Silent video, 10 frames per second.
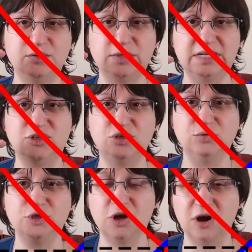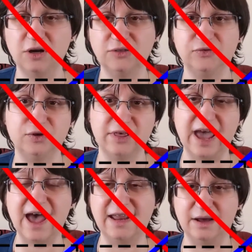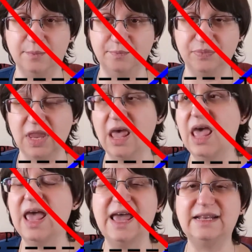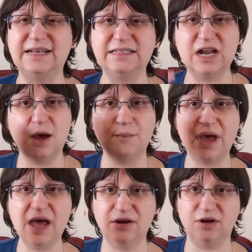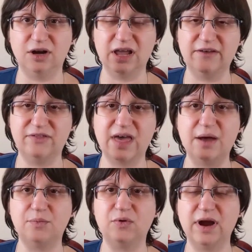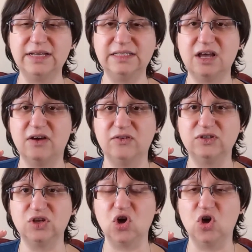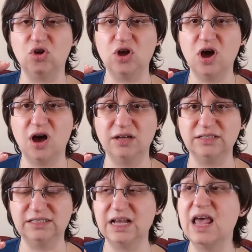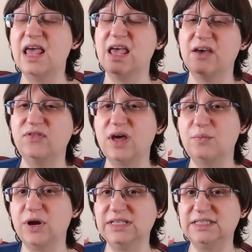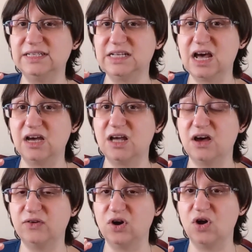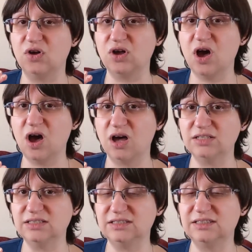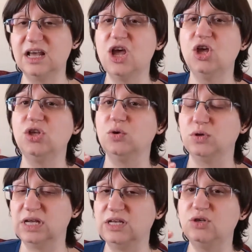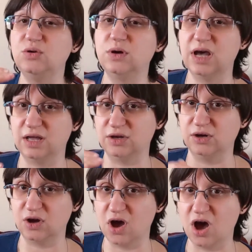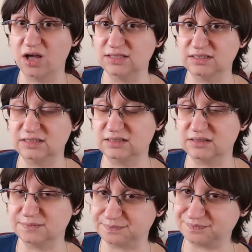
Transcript: you need to charge for the item. It does not matter if that price covers all costs. If that price does not cover all costs, you need to cut your costs.